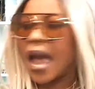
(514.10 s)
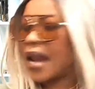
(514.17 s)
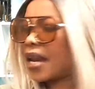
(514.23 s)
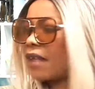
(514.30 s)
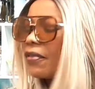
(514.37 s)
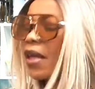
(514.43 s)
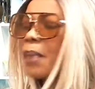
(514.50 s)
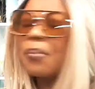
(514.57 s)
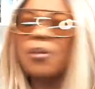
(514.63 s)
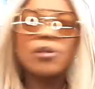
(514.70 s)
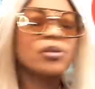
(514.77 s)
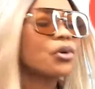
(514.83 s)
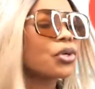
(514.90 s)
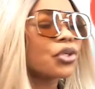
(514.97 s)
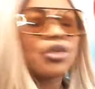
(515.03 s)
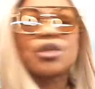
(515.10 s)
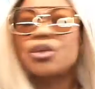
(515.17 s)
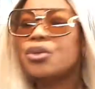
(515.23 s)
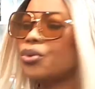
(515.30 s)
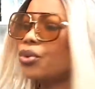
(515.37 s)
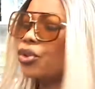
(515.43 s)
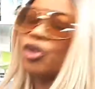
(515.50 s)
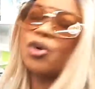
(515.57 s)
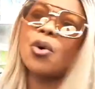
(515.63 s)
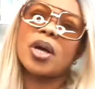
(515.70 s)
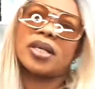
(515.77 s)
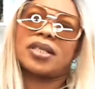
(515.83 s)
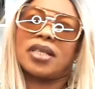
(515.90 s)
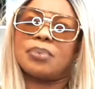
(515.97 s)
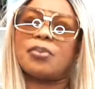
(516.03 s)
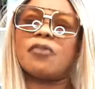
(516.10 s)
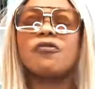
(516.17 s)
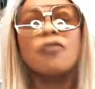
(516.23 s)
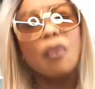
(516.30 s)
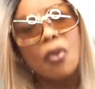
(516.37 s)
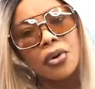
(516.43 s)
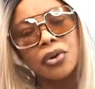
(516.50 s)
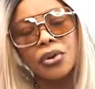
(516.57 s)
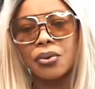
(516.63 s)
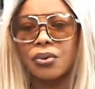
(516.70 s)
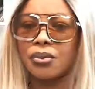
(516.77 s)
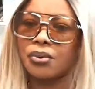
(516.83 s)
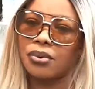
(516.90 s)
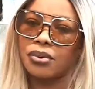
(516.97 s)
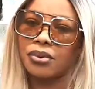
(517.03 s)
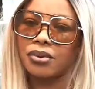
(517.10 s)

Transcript: And if they put those two choices before you,